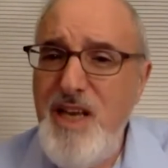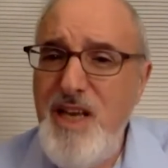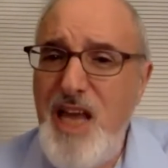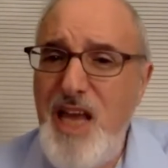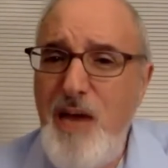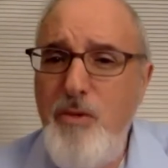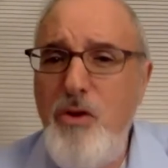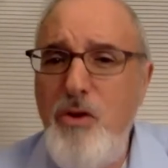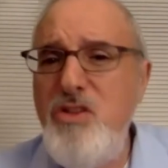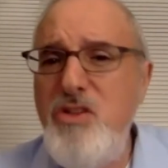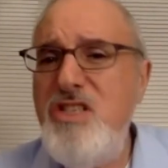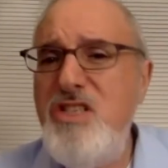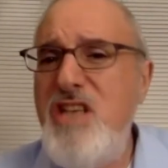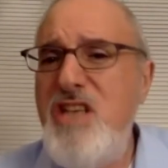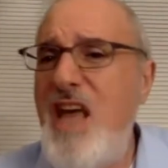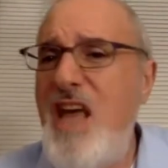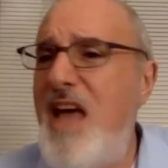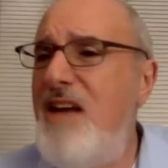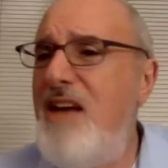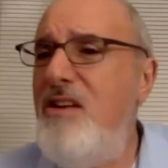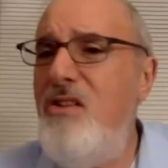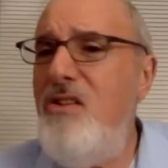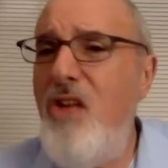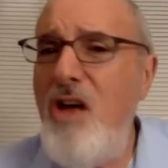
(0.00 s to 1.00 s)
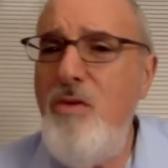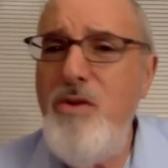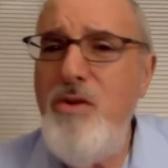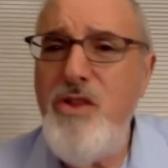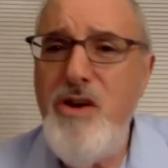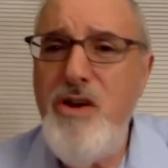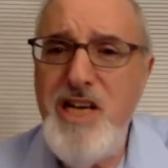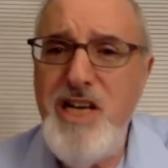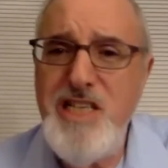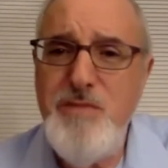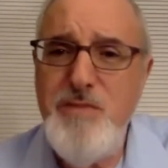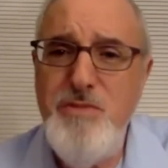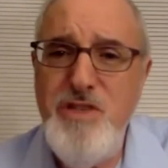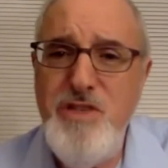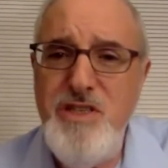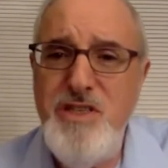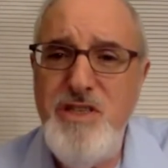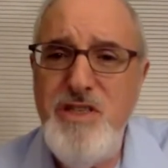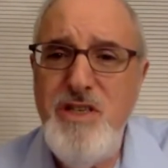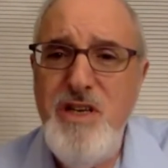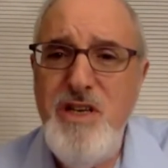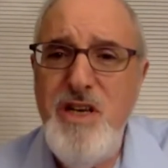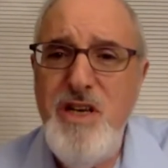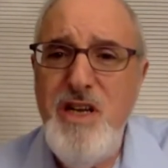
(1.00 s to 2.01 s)
And we don't just tag along with our
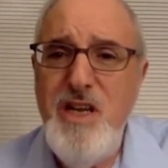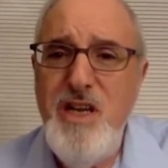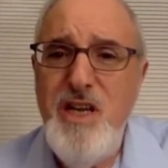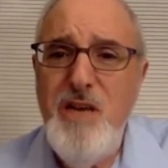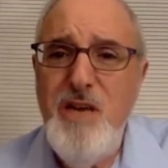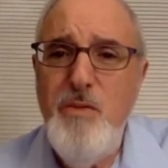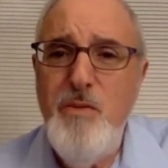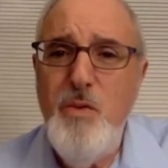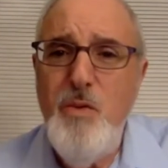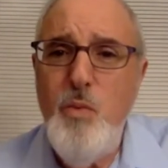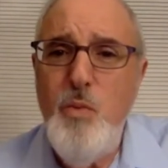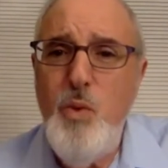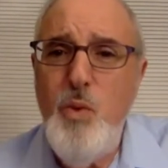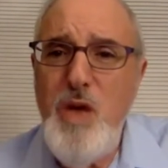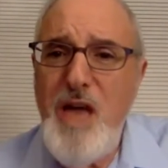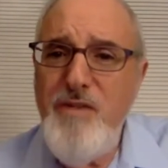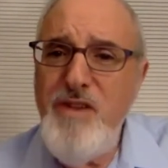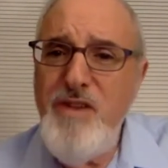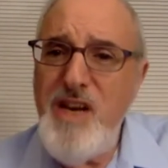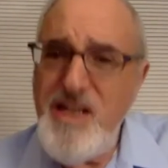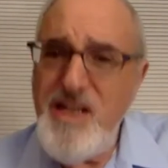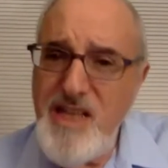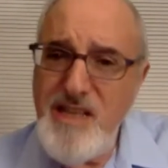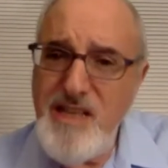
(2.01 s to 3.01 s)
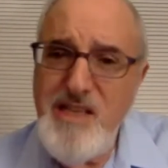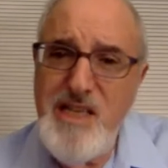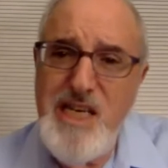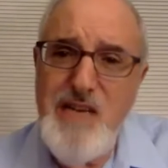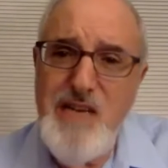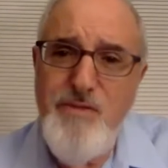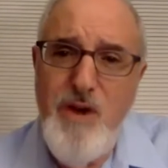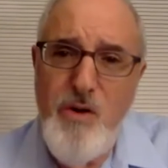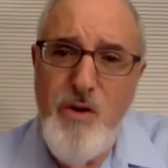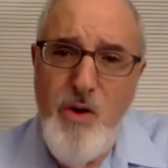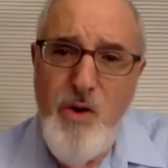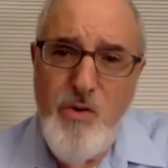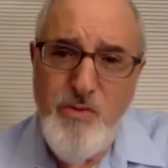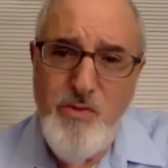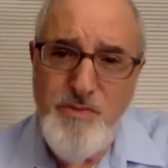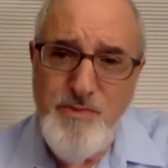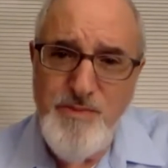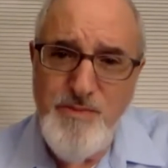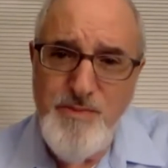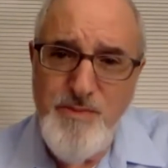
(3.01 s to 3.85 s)
husbands, we have an identity of our own.